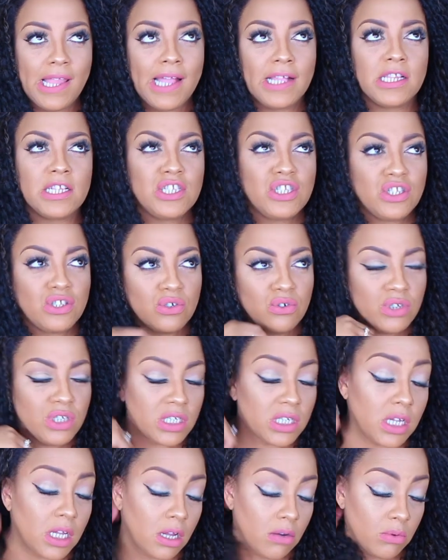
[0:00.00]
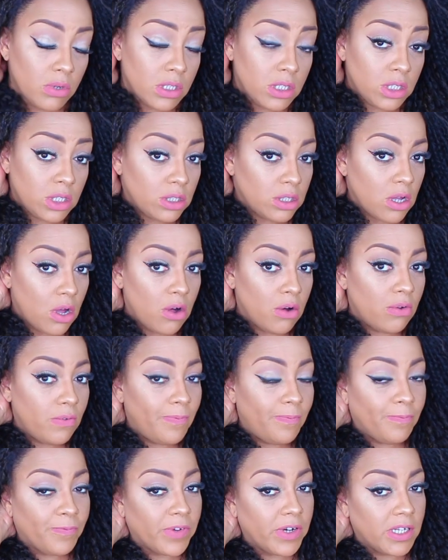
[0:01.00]
Like the sushi was
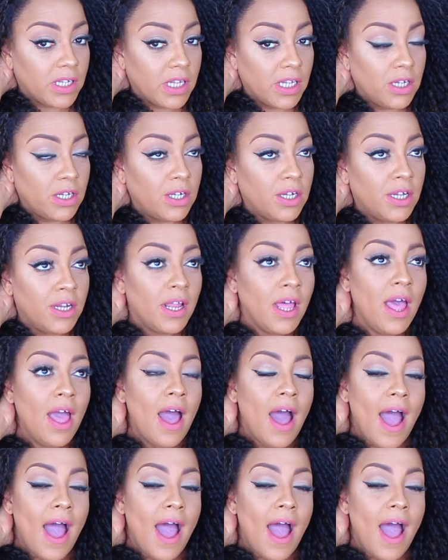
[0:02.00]
so freaking good.